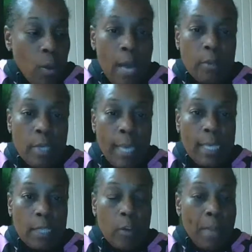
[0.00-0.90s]
out
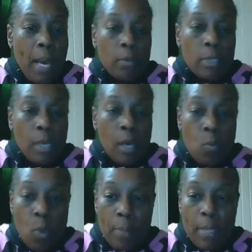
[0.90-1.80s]
negative about
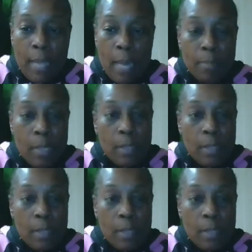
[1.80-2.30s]
women that